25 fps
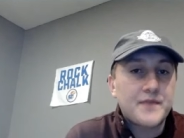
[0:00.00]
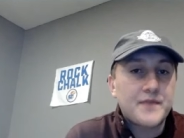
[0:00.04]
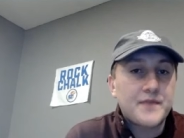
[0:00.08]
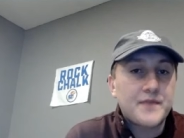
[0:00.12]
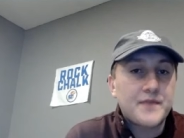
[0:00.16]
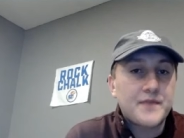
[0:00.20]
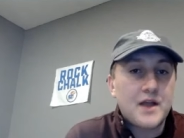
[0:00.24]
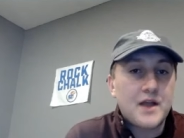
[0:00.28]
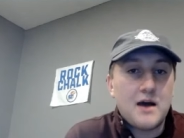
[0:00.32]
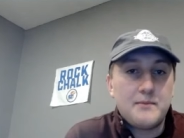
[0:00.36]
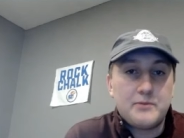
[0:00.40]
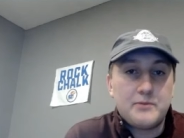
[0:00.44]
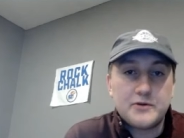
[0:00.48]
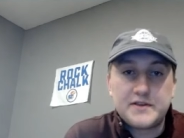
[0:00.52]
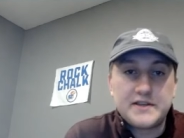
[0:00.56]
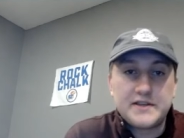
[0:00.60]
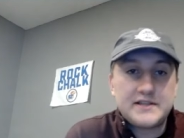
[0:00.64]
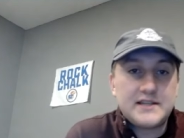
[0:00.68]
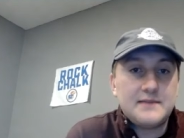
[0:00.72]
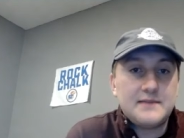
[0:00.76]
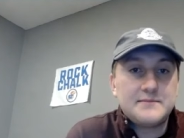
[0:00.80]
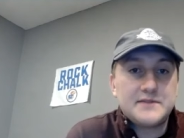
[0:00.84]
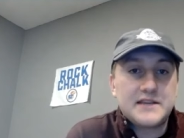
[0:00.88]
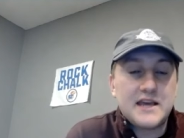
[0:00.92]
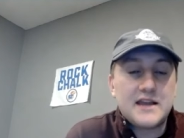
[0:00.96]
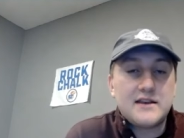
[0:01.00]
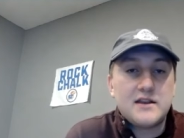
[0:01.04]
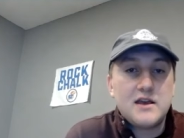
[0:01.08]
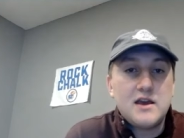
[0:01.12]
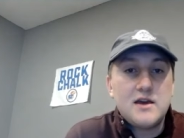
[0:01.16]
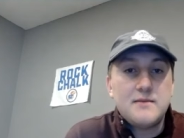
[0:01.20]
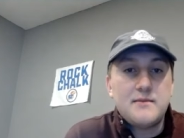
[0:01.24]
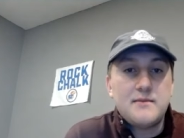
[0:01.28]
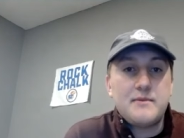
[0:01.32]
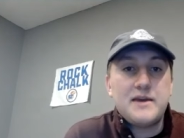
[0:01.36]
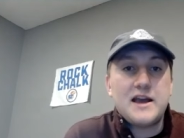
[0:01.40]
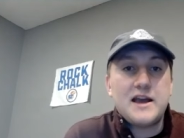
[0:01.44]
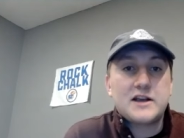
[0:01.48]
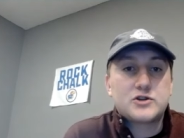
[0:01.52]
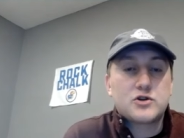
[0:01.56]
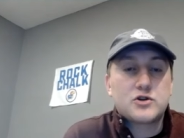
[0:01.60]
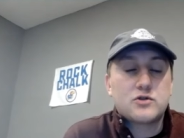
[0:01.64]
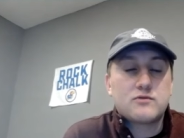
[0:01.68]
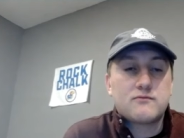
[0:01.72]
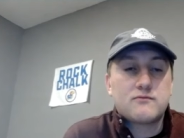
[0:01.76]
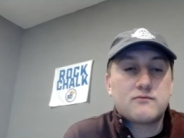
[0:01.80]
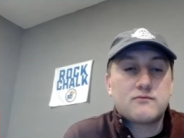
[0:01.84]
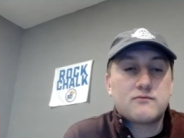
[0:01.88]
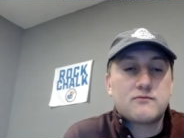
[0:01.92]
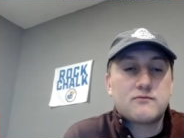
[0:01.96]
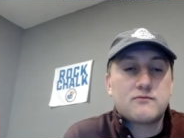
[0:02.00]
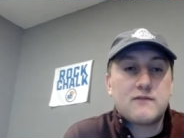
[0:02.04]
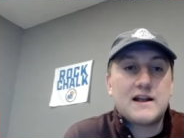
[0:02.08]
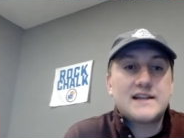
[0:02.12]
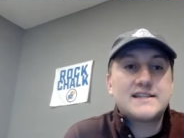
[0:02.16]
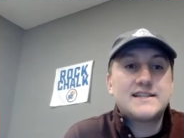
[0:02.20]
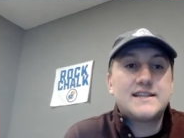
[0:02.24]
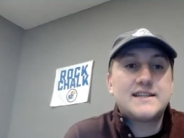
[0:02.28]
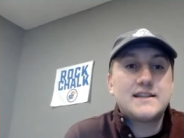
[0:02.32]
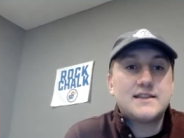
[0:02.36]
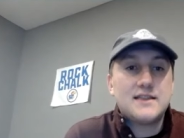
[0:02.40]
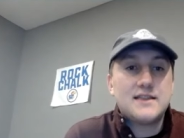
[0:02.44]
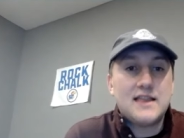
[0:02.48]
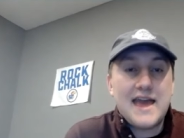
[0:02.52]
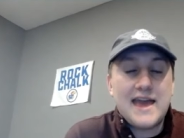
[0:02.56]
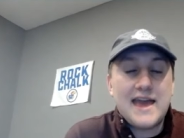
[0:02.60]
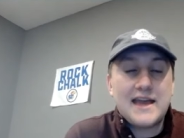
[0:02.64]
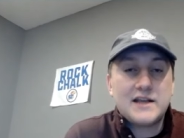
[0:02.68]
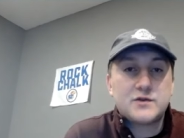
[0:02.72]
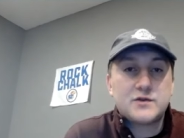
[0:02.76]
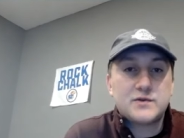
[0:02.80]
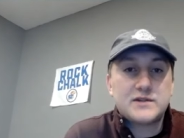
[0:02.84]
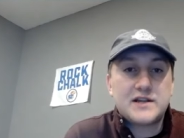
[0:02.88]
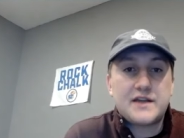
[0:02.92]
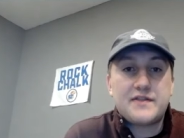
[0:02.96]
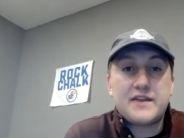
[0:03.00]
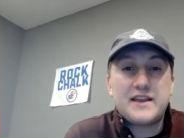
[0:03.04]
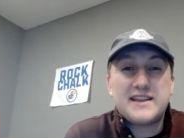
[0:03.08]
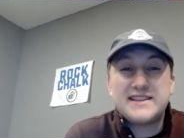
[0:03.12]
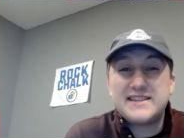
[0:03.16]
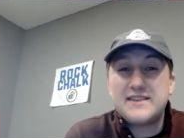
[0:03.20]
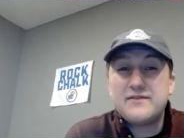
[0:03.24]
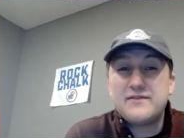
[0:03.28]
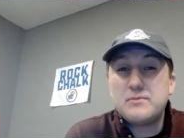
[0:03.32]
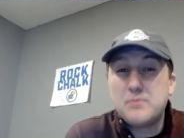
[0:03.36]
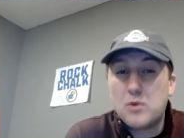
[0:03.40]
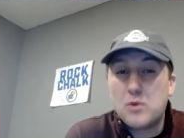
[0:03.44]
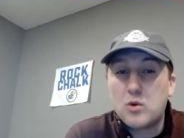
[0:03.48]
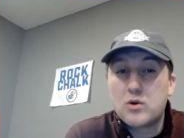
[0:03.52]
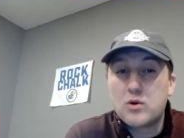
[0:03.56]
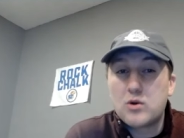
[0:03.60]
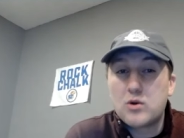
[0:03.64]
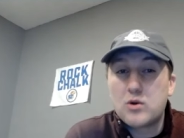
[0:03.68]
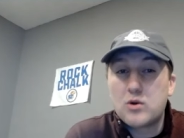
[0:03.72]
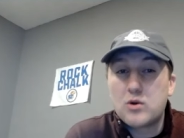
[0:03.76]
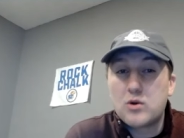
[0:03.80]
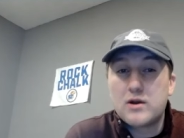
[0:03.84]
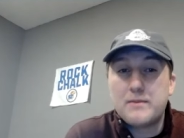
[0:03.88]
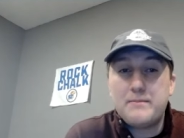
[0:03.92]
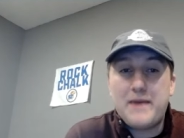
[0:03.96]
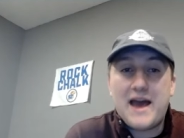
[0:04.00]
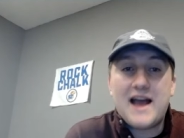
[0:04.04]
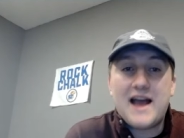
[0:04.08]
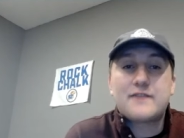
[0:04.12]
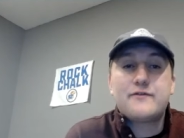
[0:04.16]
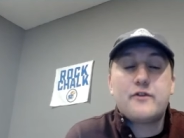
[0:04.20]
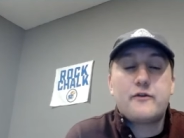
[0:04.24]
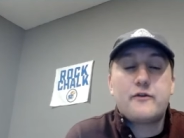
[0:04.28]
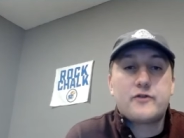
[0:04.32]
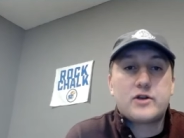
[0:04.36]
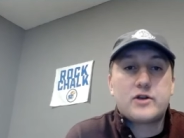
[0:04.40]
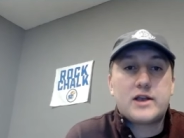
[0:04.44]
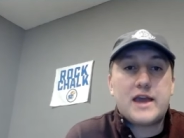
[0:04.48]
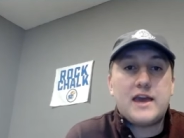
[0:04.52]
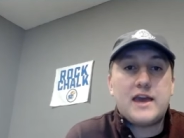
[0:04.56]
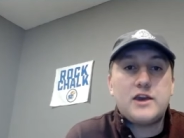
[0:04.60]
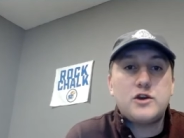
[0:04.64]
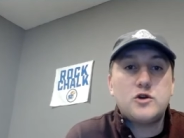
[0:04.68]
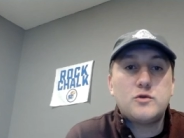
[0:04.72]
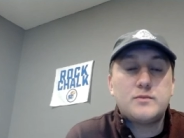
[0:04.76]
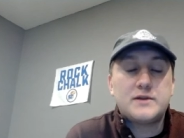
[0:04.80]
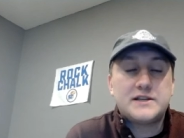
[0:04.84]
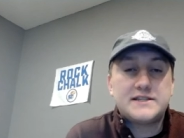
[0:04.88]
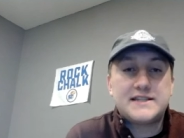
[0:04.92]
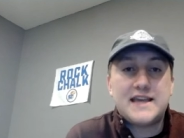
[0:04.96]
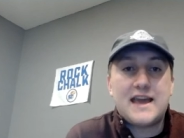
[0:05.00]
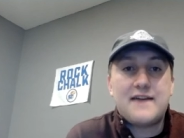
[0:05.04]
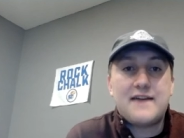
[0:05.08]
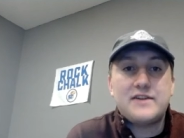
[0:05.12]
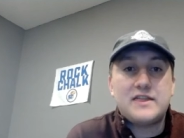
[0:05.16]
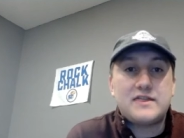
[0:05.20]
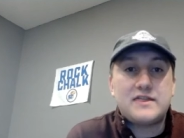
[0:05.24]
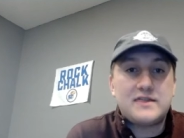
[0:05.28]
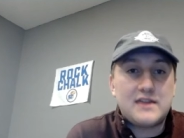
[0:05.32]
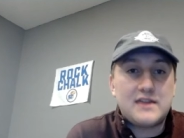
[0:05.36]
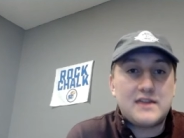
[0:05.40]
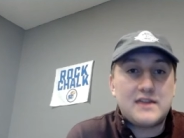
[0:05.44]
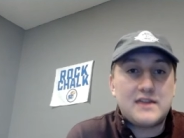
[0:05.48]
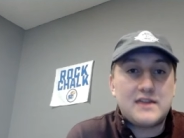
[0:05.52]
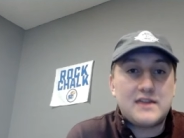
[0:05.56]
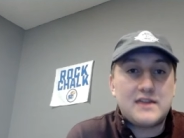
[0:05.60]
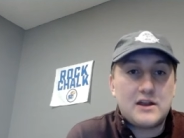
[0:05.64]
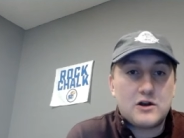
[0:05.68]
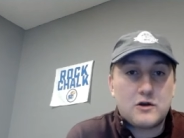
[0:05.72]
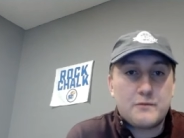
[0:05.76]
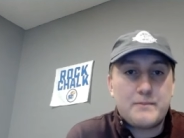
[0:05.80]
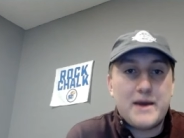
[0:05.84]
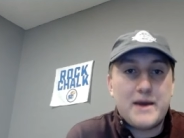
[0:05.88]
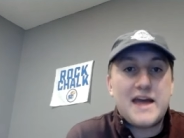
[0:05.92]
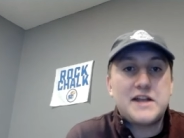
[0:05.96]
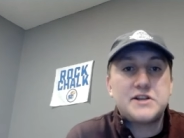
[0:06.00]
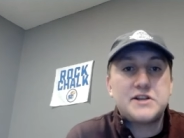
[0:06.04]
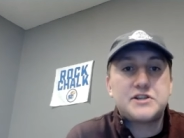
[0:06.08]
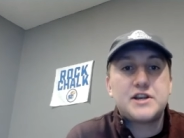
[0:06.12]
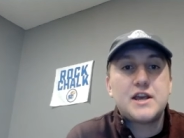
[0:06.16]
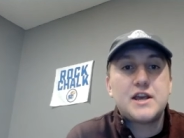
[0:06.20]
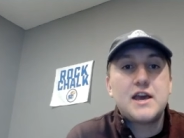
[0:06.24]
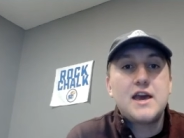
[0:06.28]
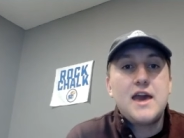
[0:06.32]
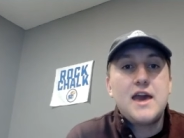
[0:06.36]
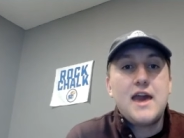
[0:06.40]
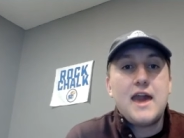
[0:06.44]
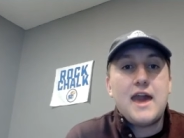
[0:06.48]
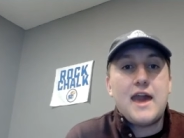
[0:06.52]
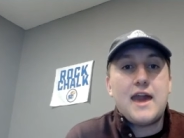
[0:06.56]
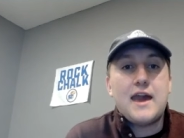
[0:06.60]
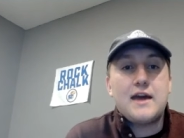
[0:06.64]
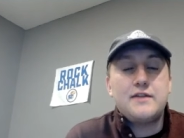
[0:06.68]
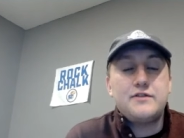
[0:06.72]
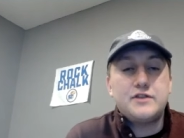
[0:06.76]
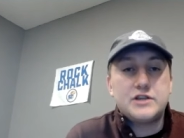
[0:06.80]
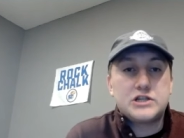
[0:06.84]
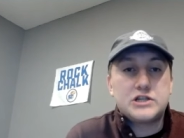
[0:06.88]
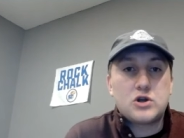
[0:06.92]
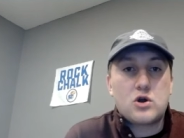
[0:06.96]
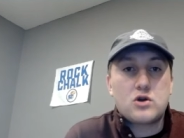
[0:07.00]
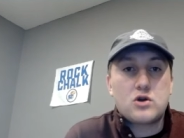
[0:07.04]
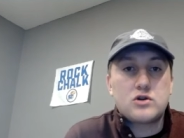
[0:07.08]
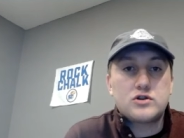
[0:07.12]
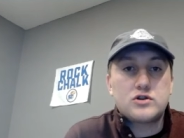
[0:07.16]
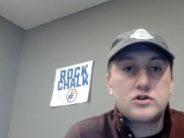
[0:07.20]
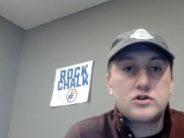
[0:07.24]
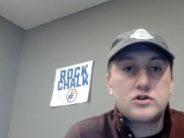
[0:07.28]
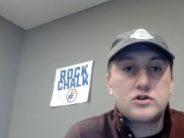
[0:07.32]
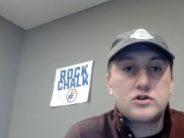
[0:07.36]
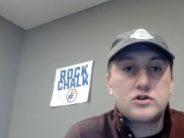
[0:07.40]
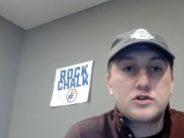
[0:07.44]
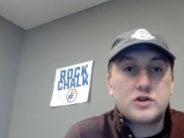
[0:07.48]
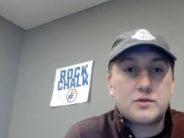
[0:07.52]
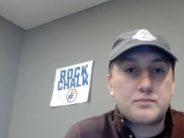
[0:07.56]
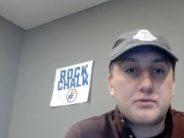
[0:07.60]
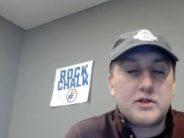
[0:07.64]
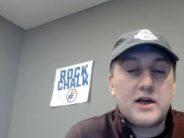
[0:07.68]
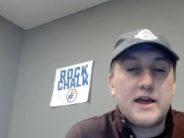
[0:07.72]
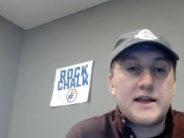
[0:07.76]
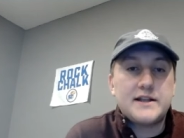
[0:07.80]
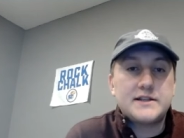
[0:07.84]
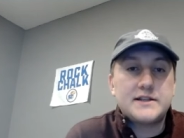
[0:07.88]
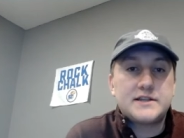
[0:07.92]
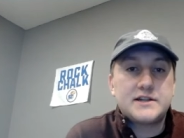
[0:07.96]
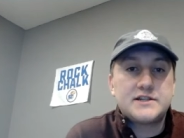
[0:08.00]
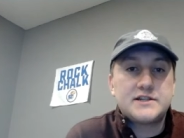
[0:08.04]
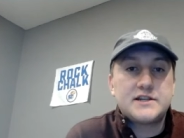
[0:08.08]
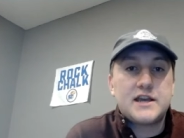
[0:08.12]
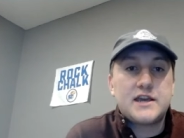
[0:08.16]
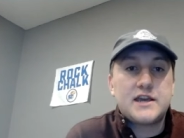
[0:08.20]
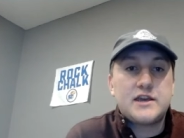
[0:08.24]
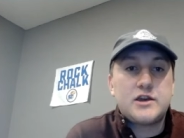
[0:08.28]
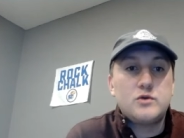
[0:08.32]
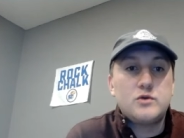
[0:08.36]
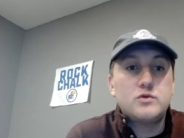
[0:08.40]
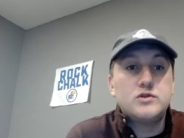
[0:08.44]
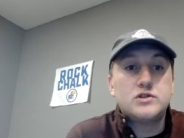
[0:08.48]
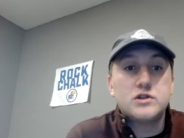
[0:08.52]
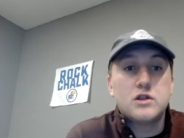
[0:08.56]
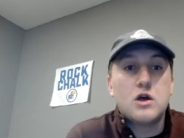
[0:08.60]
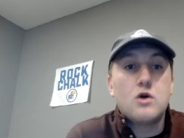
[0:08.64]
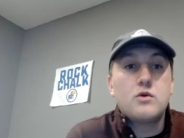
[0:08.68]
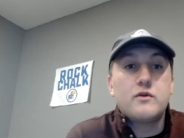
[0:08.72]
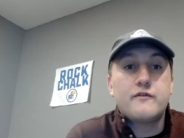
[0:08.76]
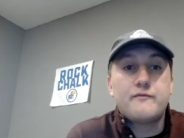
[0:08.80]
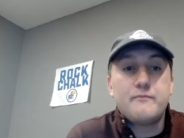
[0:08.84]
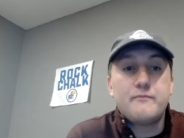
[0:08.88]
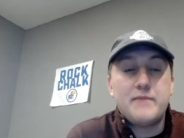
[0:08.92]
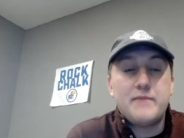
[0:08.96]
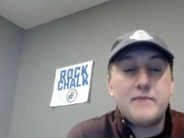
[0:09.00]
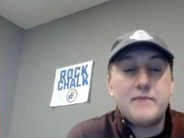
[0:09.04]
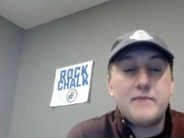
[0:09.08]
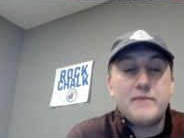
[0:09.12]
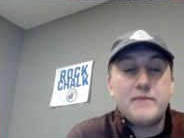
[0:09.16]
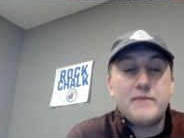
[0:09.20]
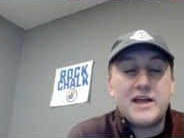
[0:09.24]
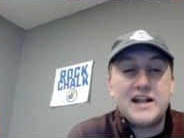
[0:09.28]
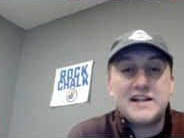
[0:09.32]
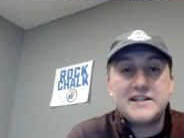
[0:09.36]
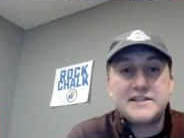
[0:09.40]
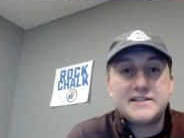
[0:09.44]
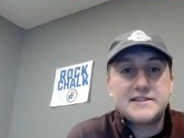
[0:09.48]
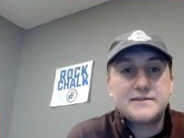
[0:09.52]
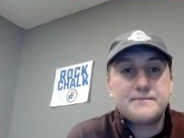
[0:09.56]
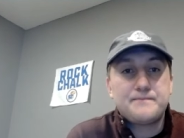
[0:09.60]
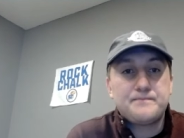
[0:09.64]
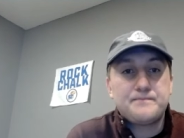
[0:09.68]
Uh, both these teams get maybe extra rested legs, which I think is even more impactful for KU because they have a thinner bench and the starters are playing such a huge load of minutes.